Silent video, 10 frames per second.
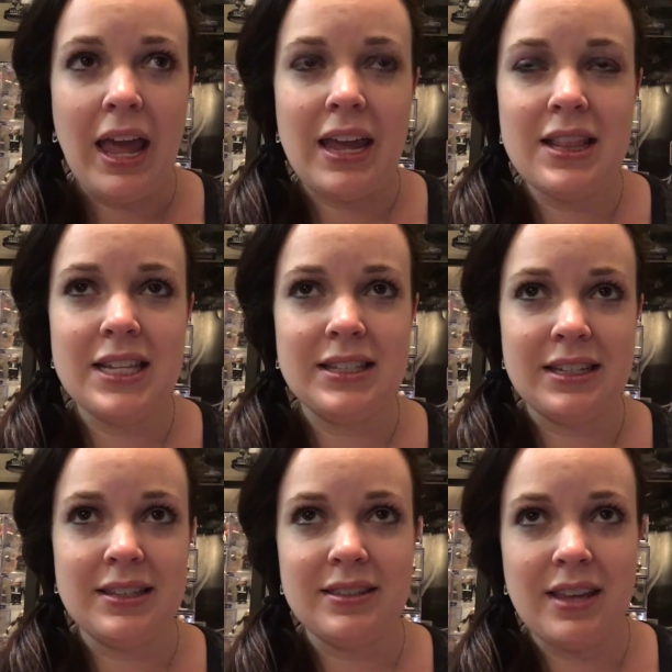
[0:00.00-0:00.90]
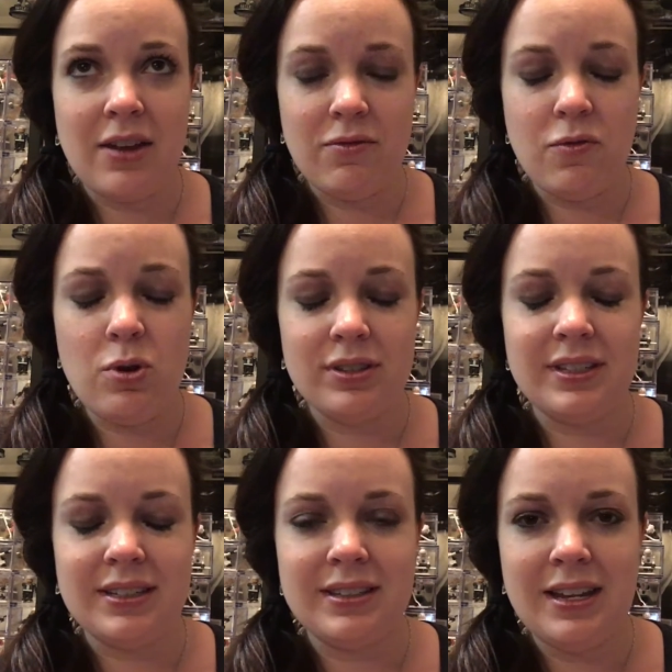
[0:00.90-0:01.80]
in the sense that for
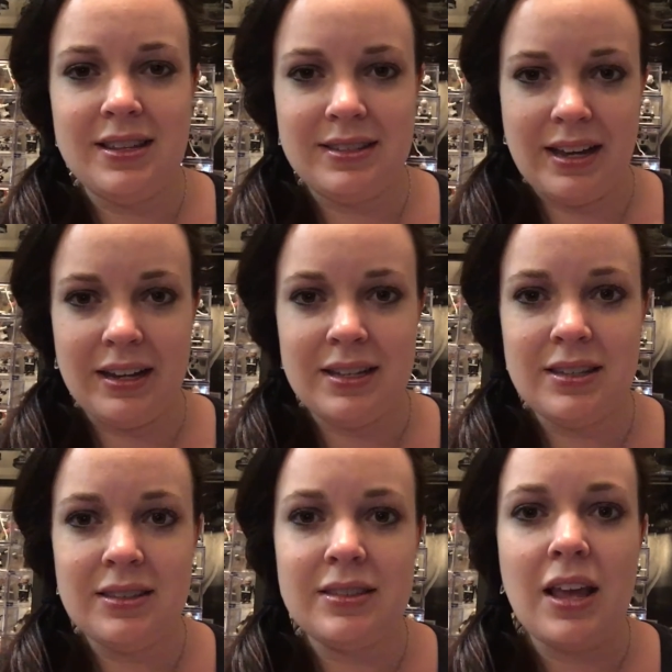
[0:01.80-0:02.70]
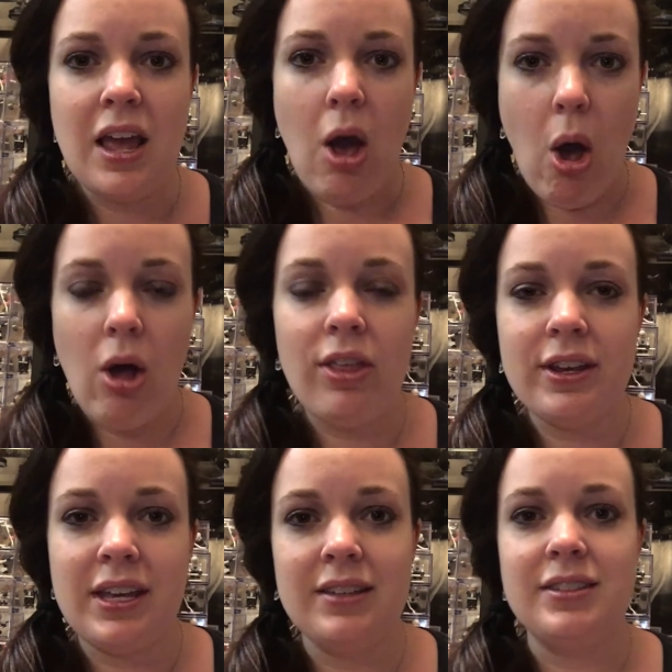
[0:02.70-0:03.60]
16 seconds, all the
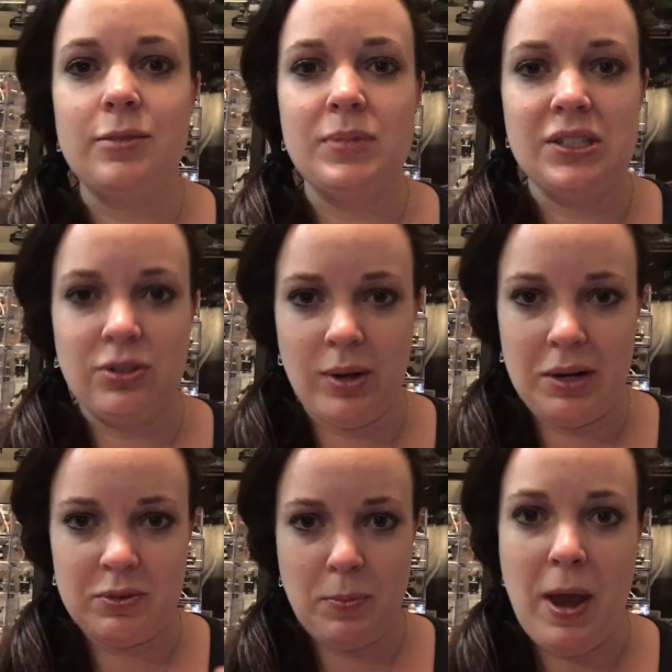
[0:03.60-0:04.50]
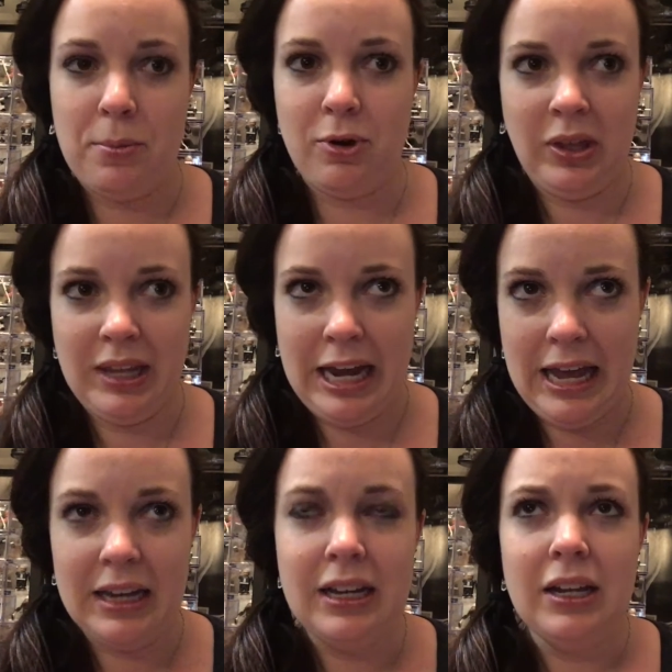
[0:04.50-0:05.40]
Kings had been doing was peppering the
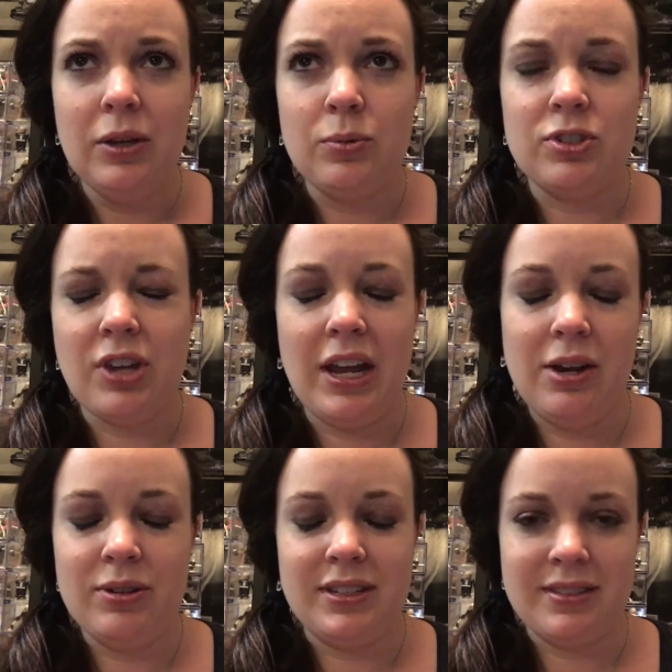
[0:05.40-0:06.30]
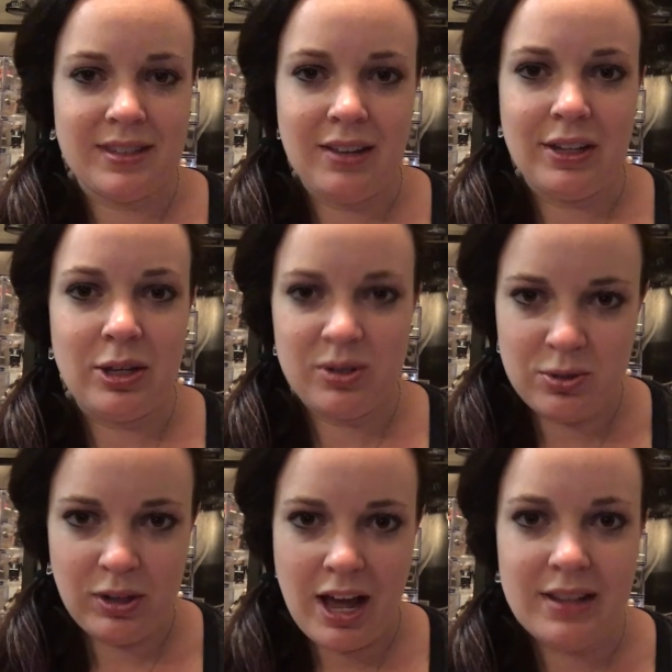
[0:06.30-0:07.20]
net. Which I know it doesn't sound like you can
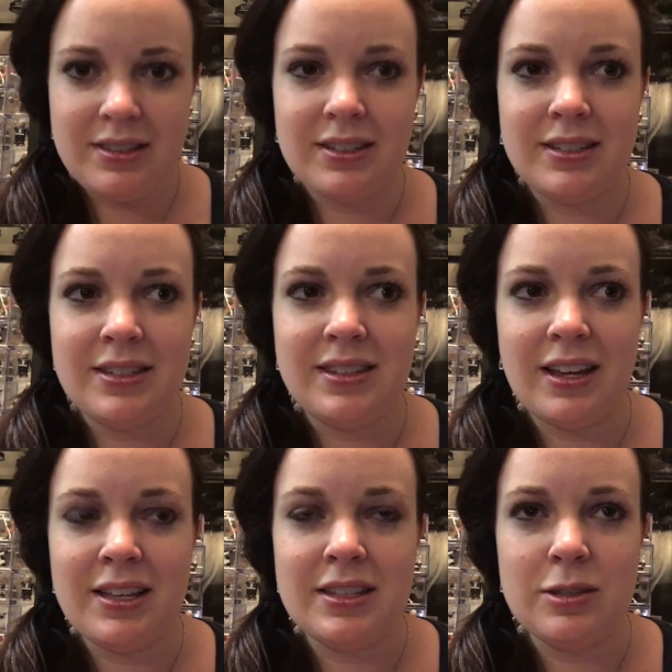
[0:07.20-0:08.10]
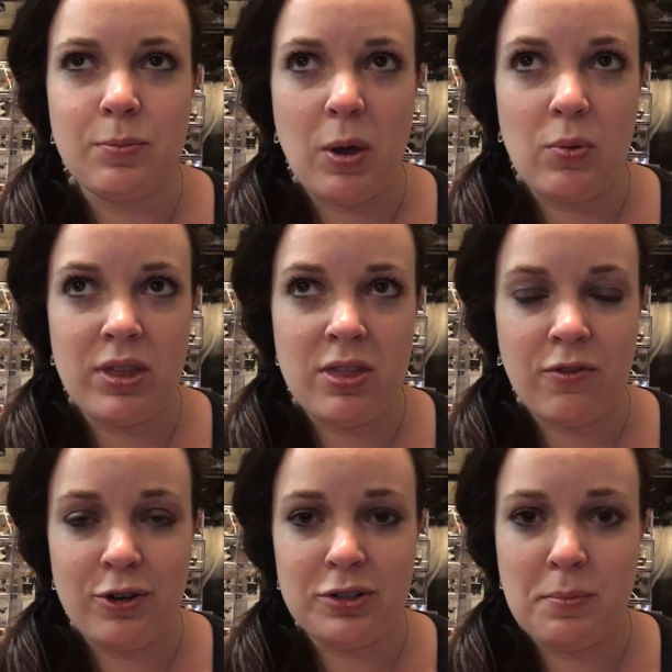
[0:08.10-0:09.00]
do a lot in 16 seconds, but within the
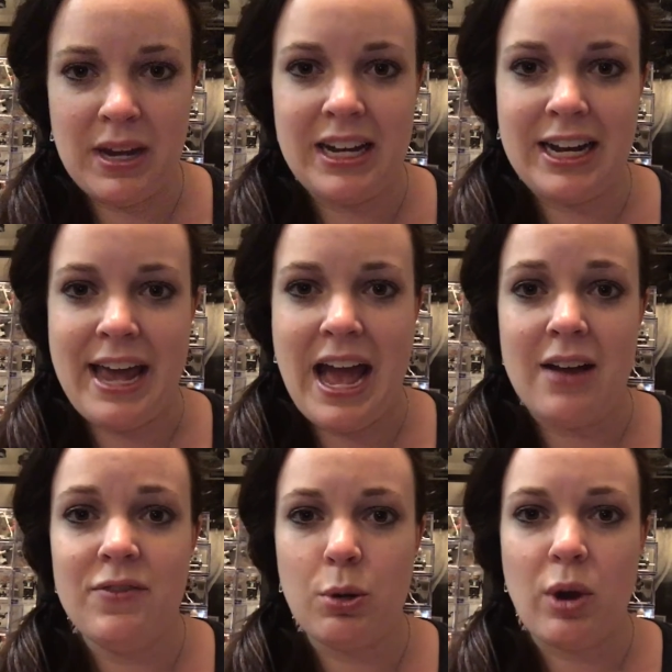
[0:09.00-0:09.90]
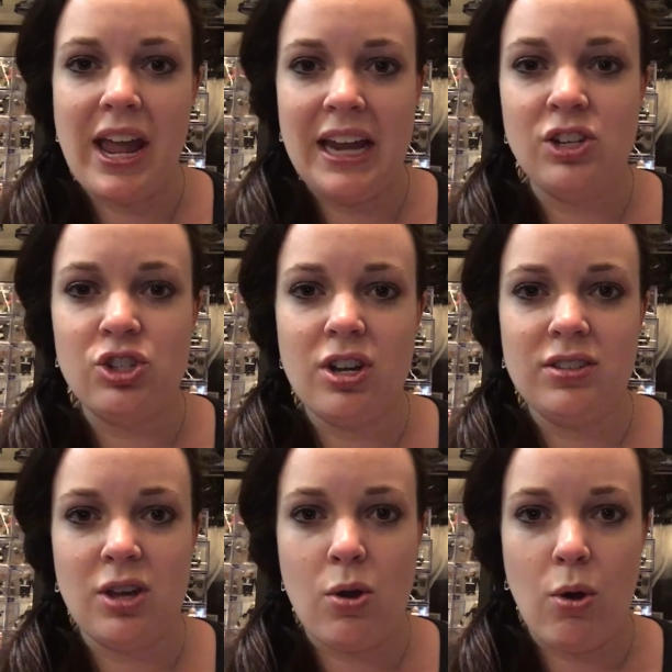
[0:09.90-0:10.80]
first minute and a half, there were 8
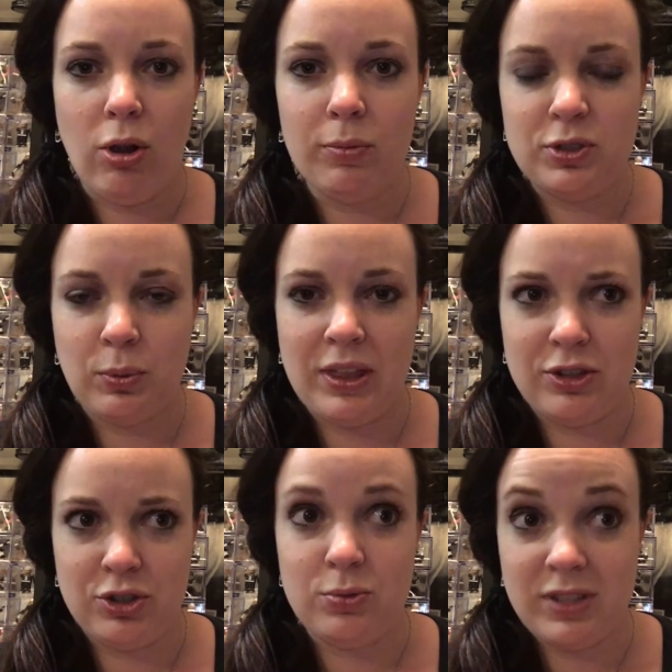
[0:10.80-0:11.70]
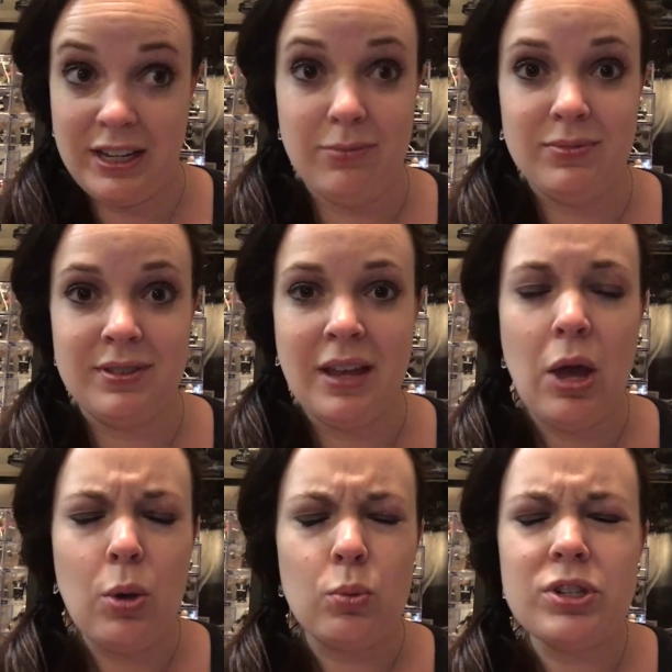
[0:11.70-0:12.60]
shots on goal between the 2 teams,
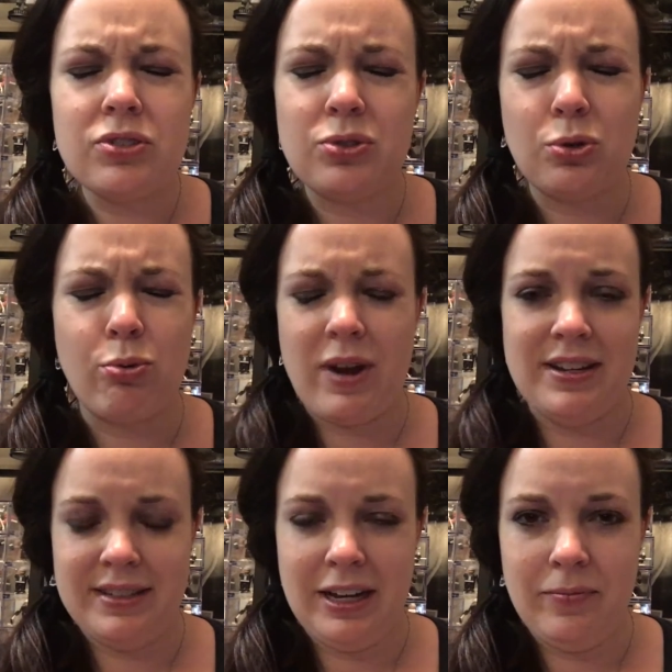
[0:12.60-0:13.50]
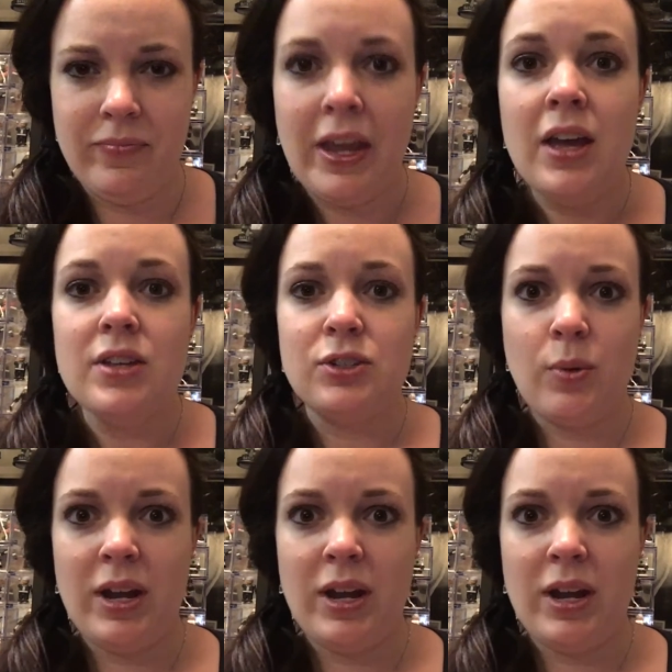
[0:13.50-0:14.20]
which is crazy. So